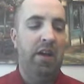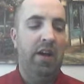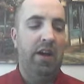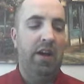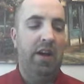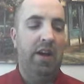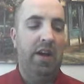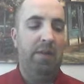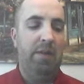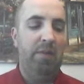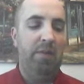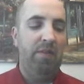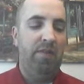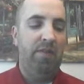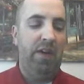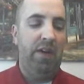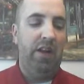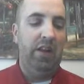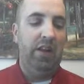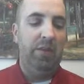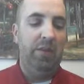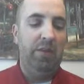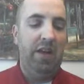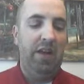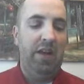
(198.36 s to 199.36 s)
And
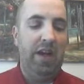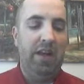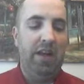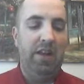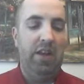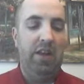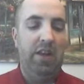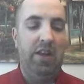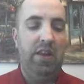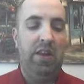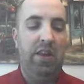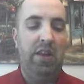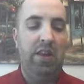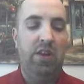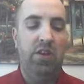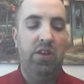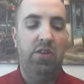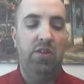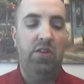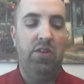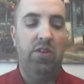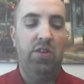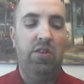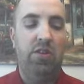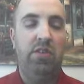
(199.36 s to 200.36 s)
finally, we had that
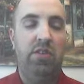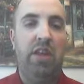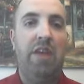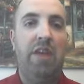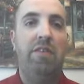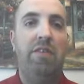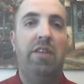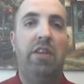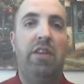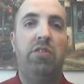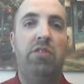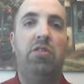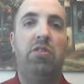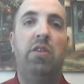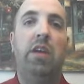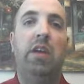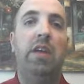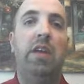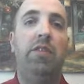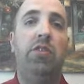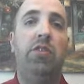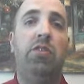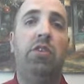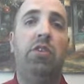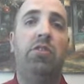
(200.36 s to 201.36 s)
you're just having that strong
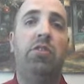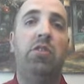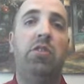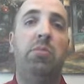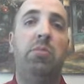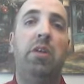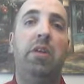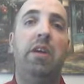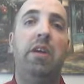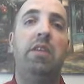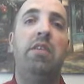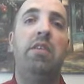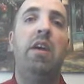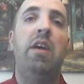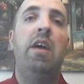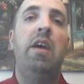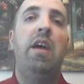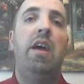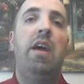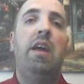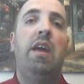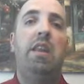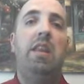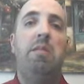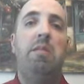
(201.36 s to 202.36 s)
infrastructure in place.
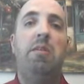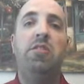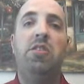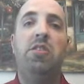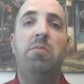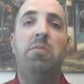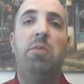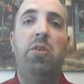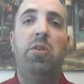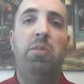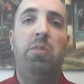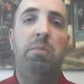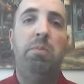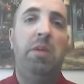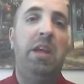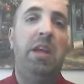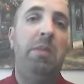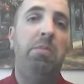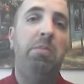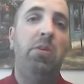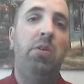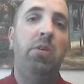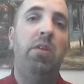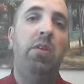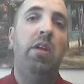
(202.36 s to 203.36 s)
And they mentioned both
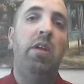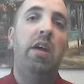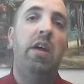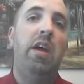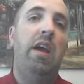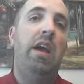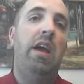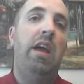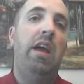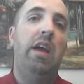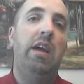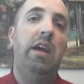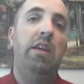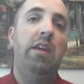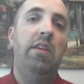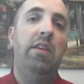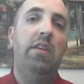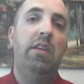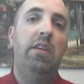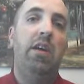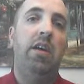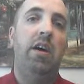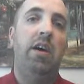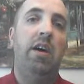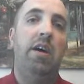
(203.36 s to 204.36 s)
people
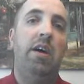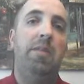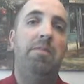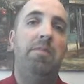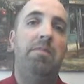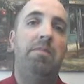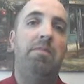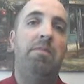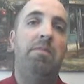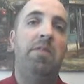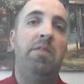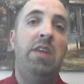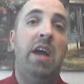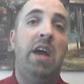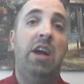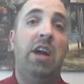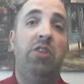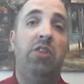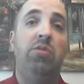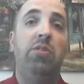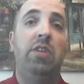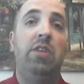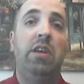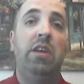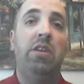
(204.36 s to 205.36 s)
and the
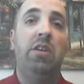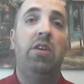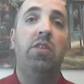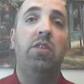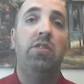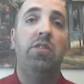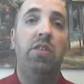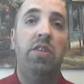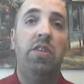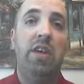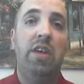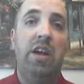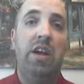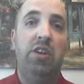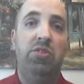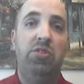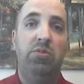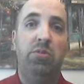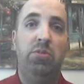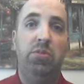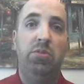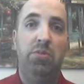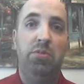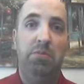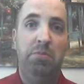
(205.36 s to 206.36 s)
actual technology, the
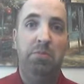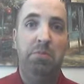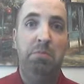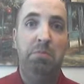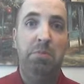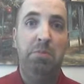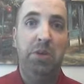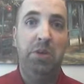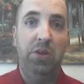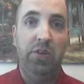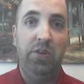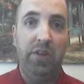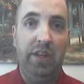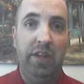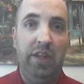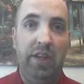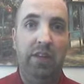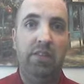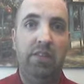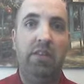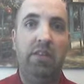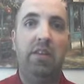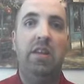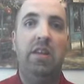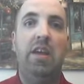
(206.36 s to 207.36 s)
actual
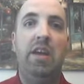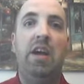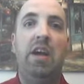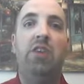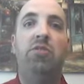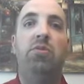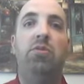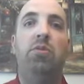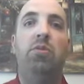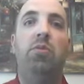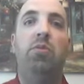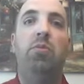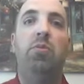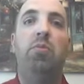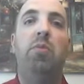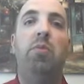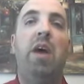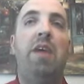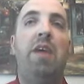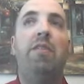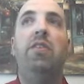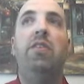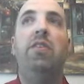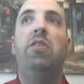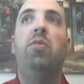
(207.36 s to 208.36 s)
buildings, and the actual
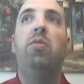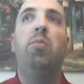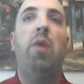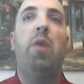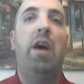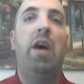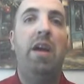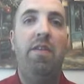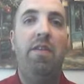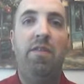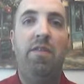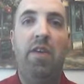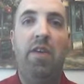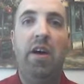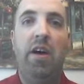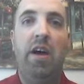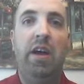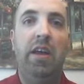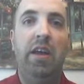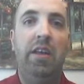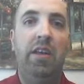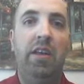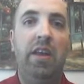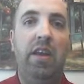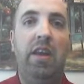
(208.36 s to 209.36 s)
having the
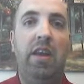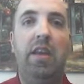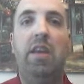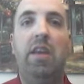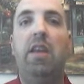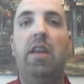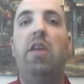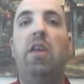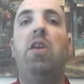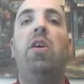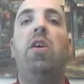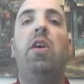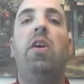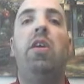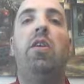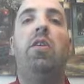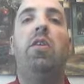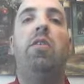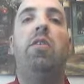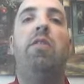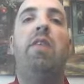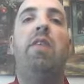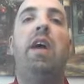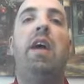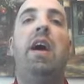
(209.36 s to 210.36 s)
Wi-Fi and
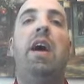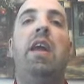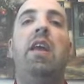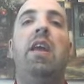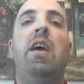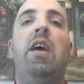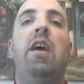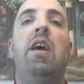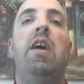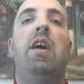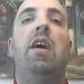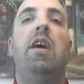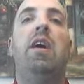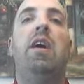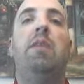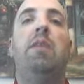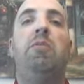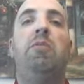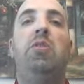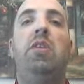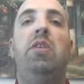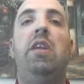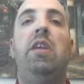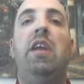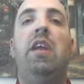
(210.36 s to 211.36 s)
all of that. You
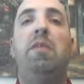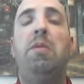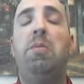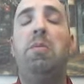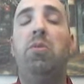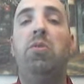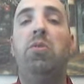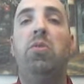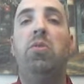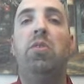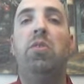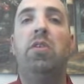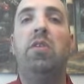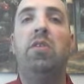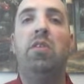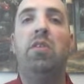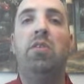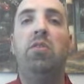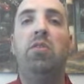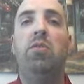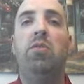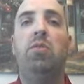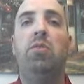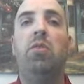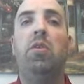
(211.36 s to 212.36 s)
need to have people who
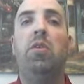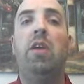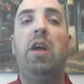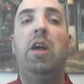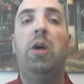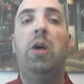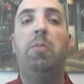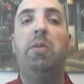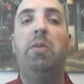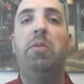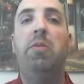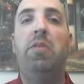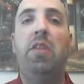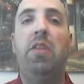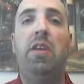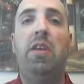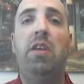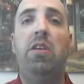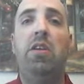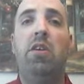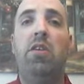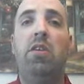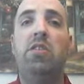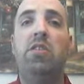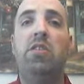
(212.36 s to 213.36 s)
are helping with the
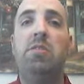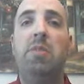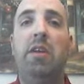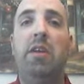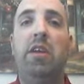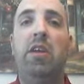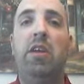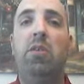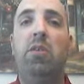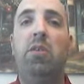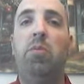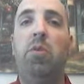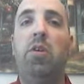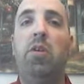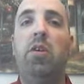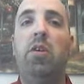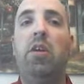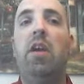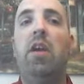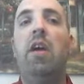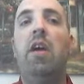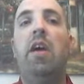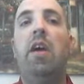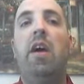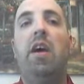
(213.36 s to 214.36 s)
technology, making it
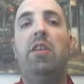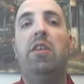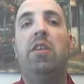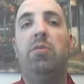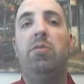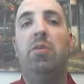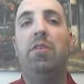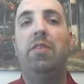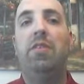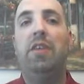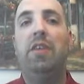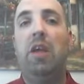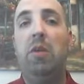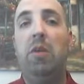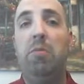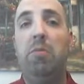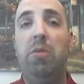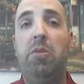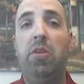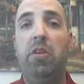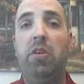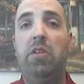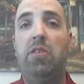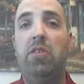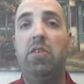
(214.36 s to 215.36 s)
work, as well as the
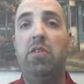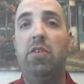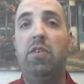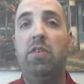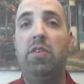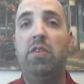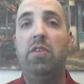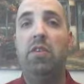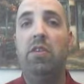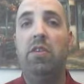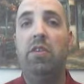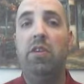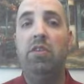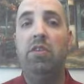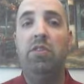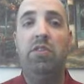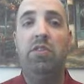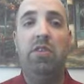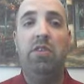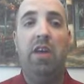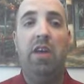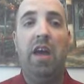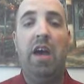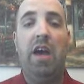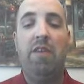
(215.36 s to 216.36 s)
capabilities in your facilities
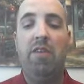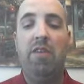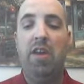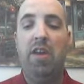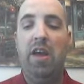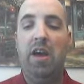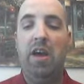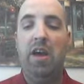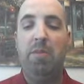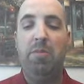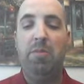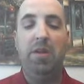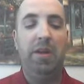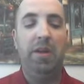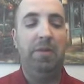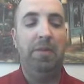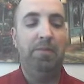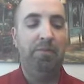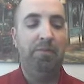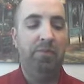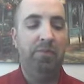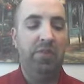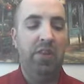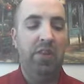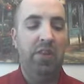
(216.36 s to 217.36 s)
just to have it happening.
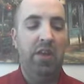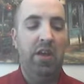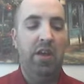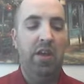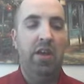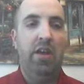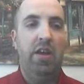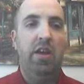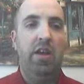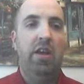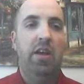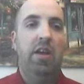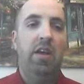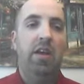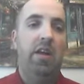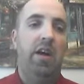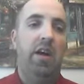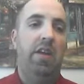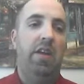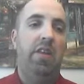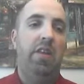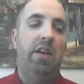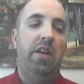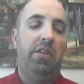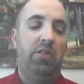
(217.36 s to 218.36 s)

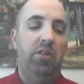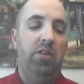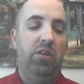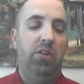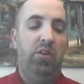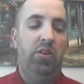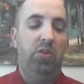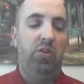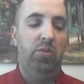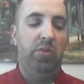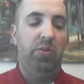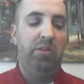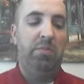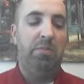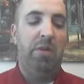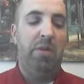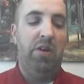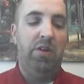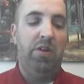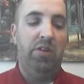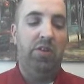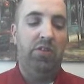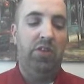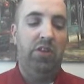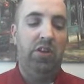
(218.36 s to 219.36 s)
The next article was
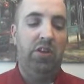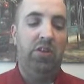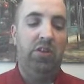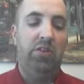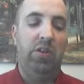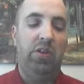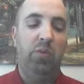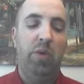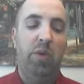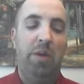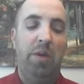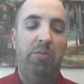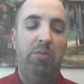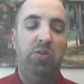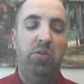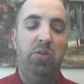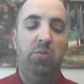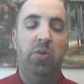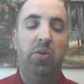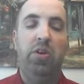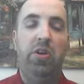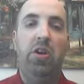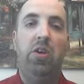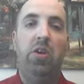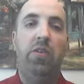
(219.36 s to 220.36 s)
barriers to using Web
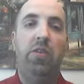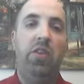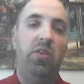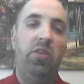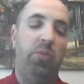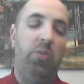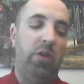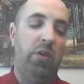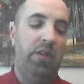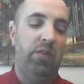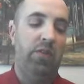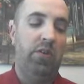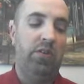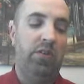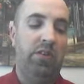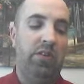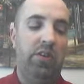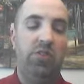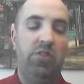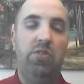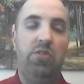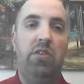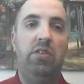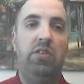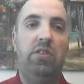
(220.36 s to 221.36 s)
2.0 in the 21st
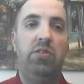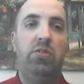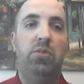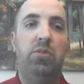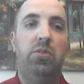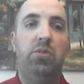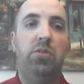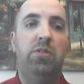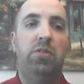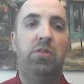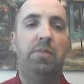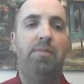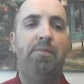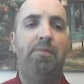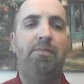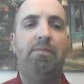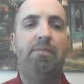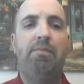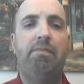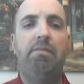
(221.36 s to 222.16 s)
century schools.